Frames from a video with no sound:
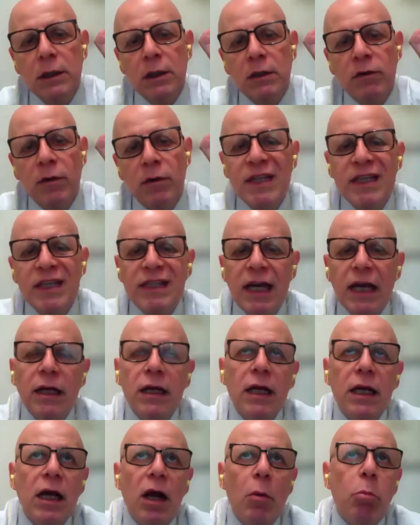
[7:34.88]
From the
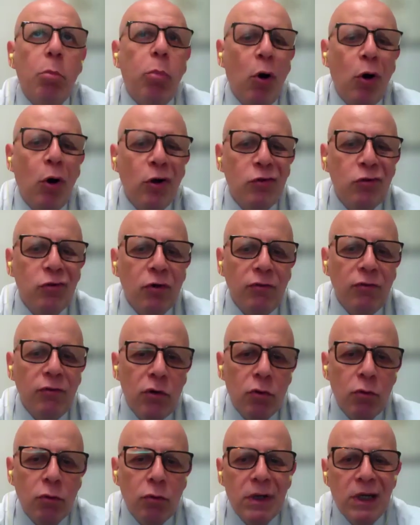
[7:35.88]
technical point of
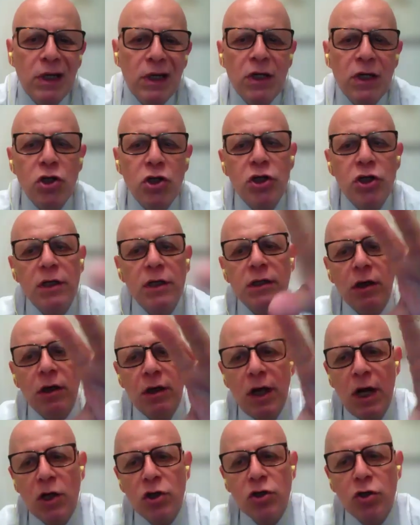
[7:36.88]
view, each
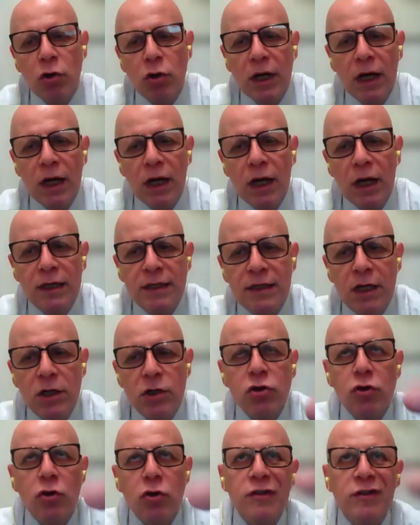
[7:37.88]
international
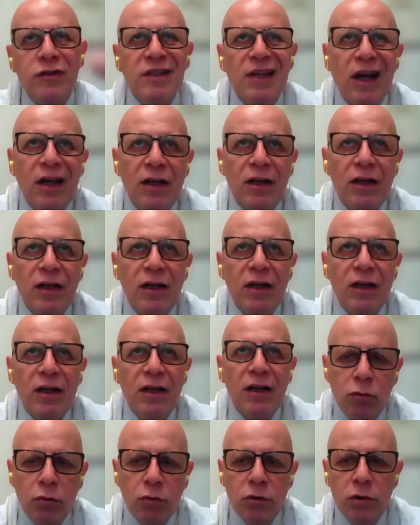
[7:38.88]
organization
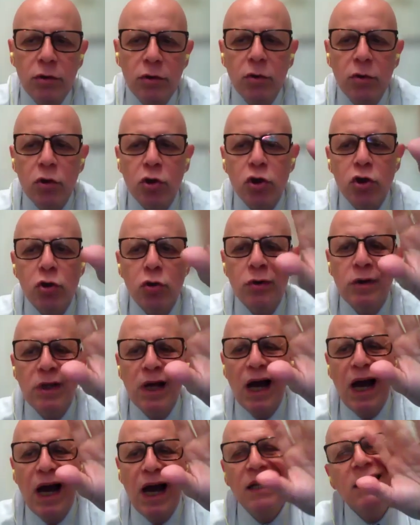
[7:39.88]
statute should
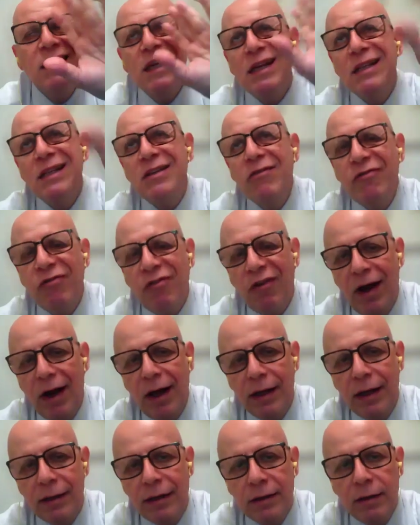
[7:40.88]

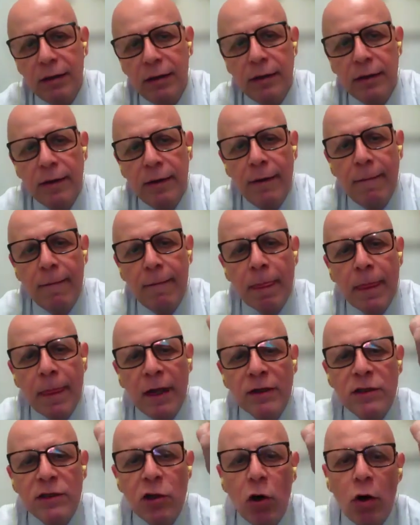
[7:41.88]
identify
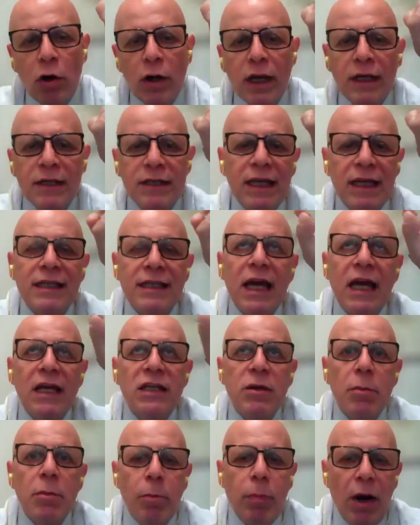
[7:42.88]
the organ that
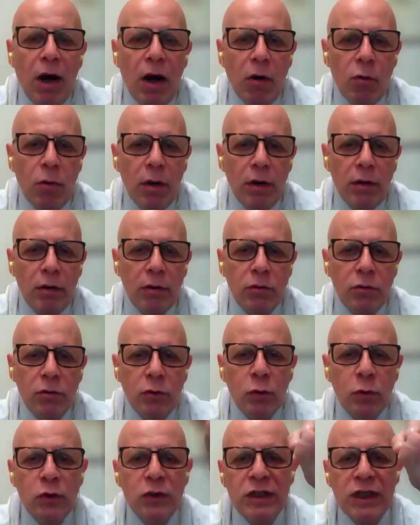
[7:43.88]
has a power
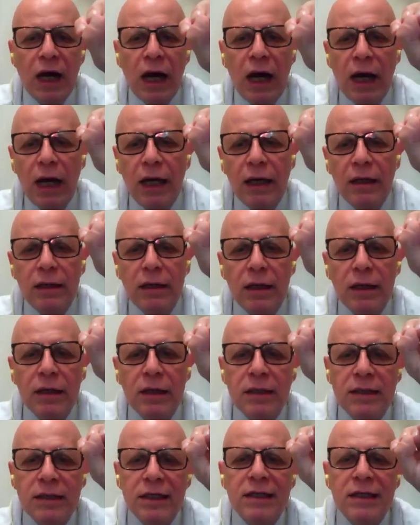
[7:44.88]
to sign
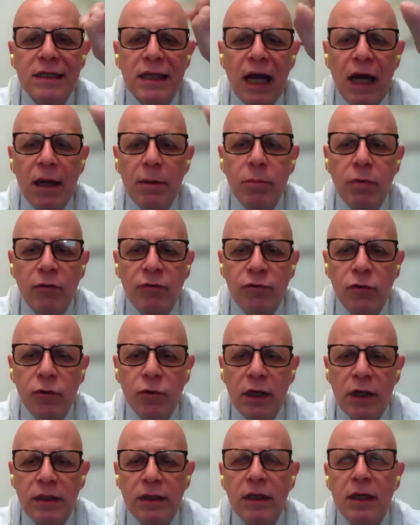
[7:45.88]
this type of
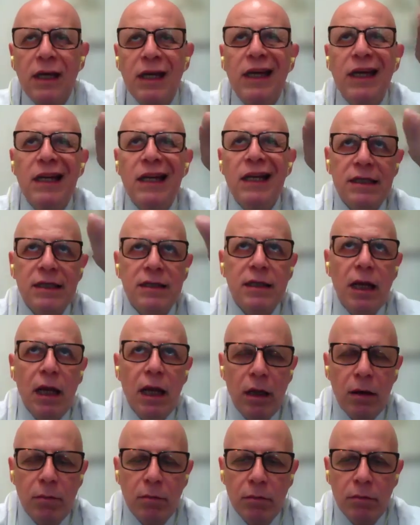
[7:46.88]
treaty in its
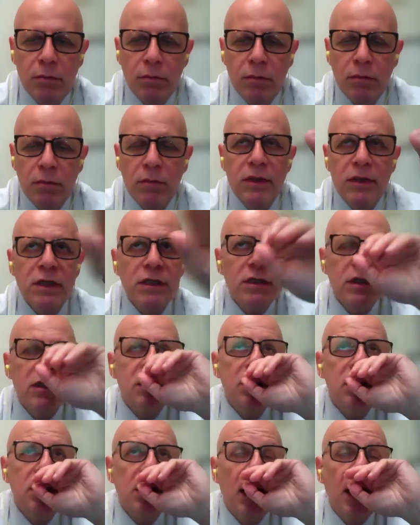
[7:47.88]
name. This
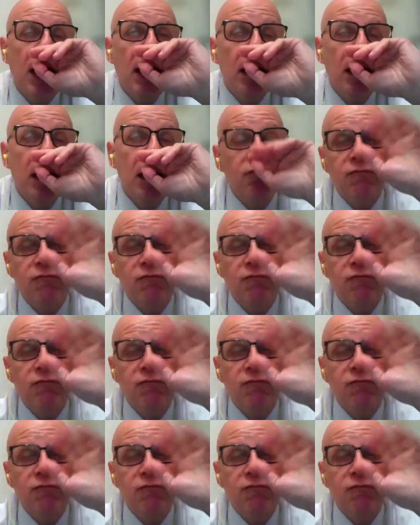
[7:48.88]
is a